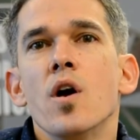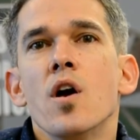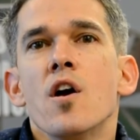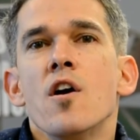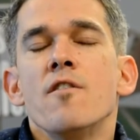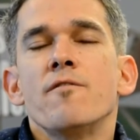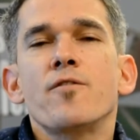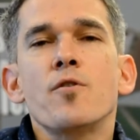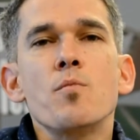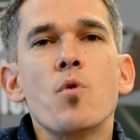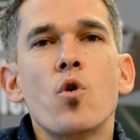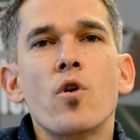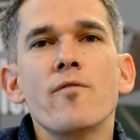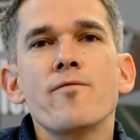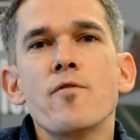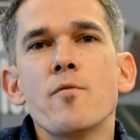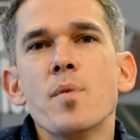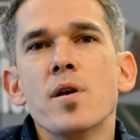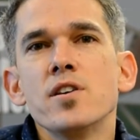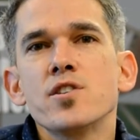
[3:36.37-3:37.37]
For more
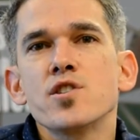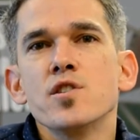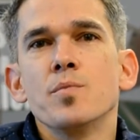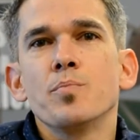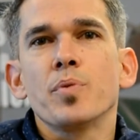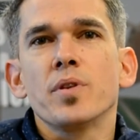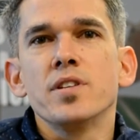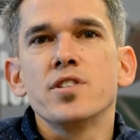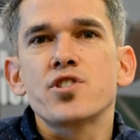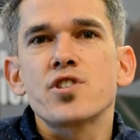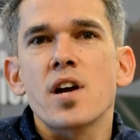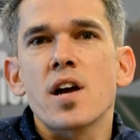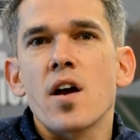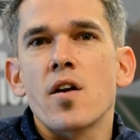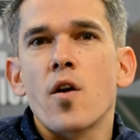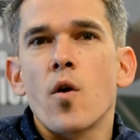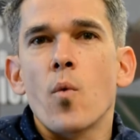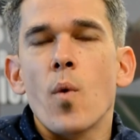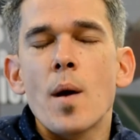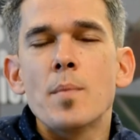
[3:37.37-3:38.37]
information, please check
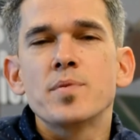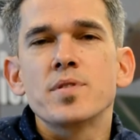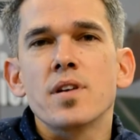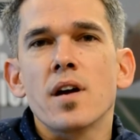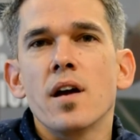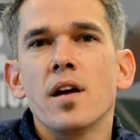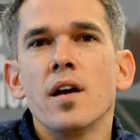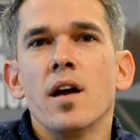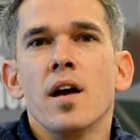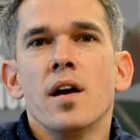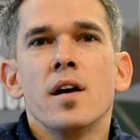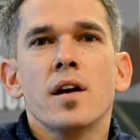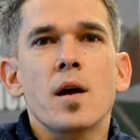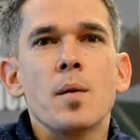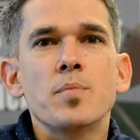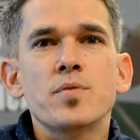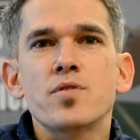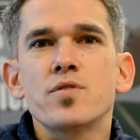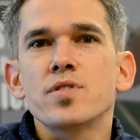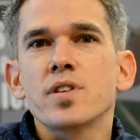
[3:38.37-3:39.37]
out our website,
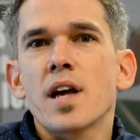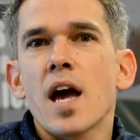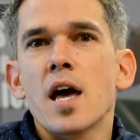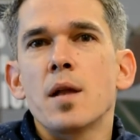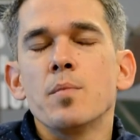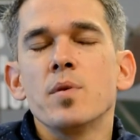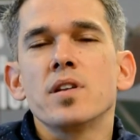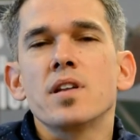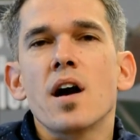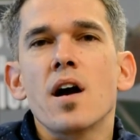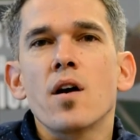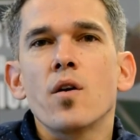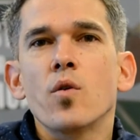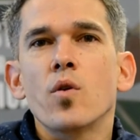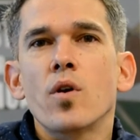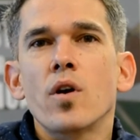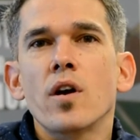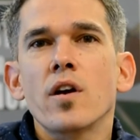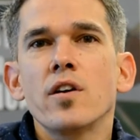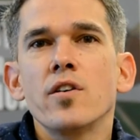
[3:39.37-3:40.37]

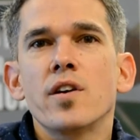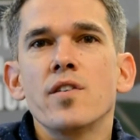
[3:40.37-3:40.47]
compassroseacademy.org.